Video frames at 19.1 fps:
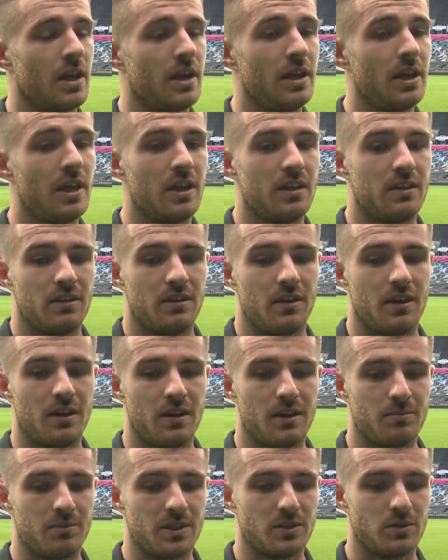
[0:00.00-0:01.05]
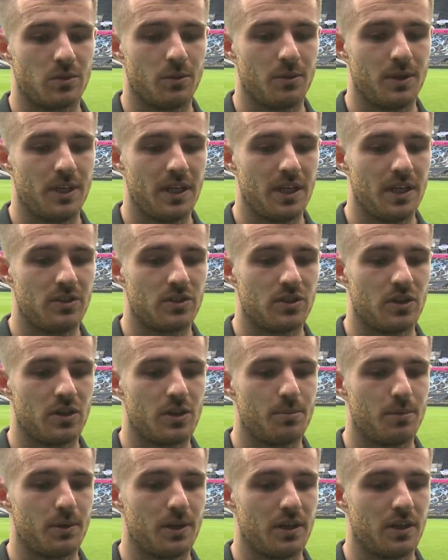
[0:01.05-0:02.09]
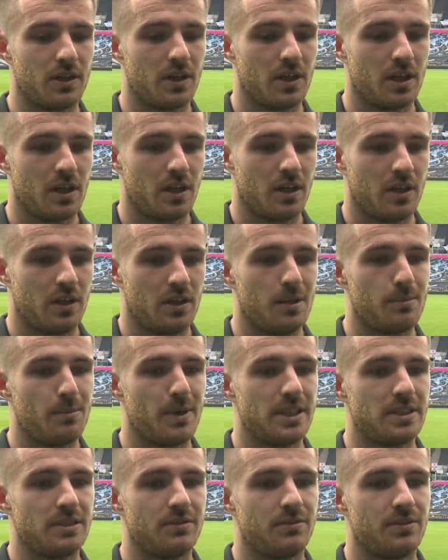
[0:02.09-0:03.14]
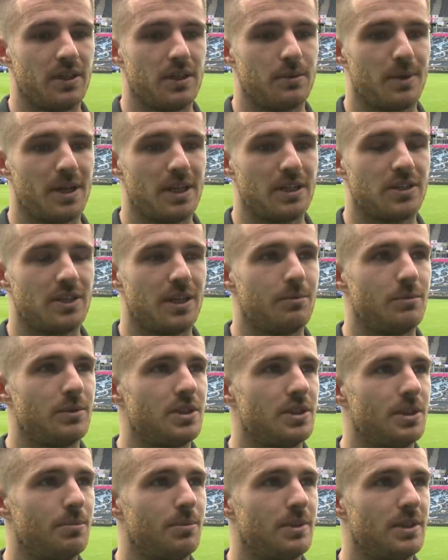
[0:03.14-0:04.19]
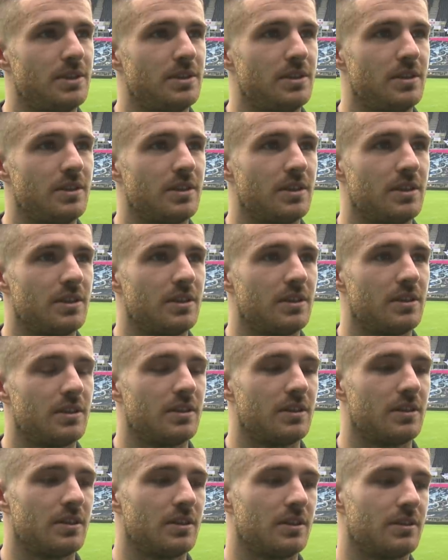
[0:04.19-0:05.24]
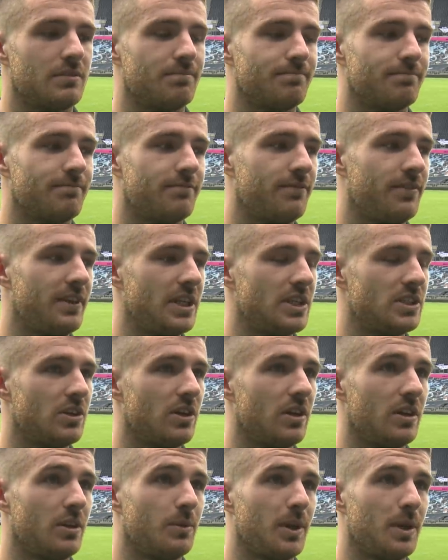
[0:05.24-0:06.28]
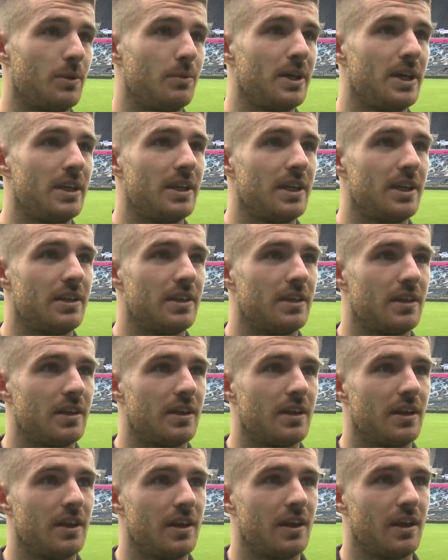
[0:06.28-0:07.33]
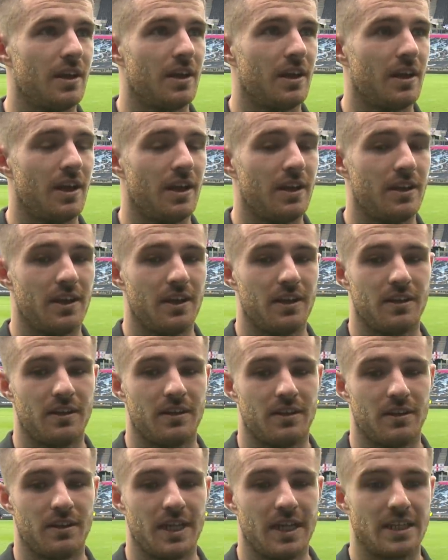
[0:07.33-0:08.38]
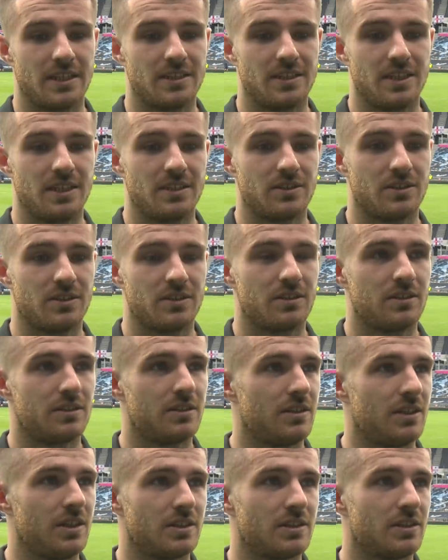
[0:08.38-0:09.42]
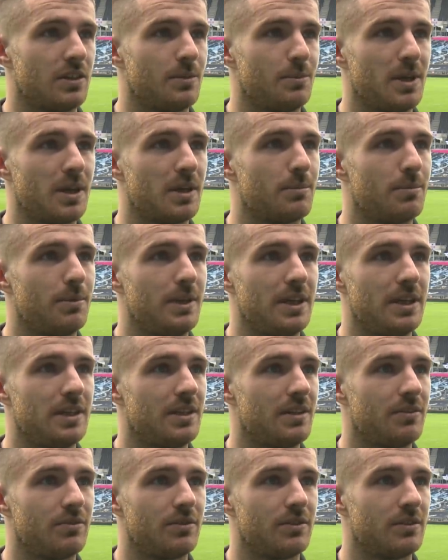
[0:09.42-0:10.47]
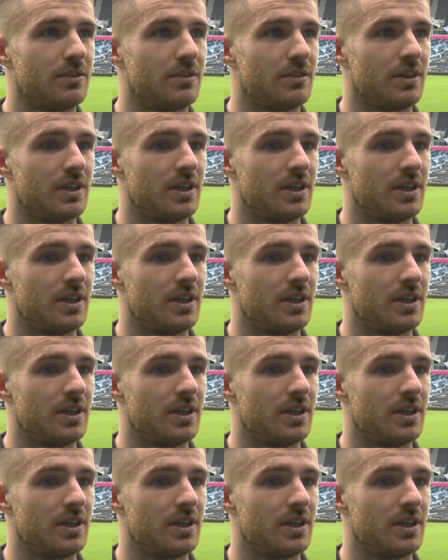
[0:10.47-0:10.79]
Yeah, that's what we need, you know, but the amazing thing about the Championship is you can finish like the way we did, and then next season it's going to be a completely different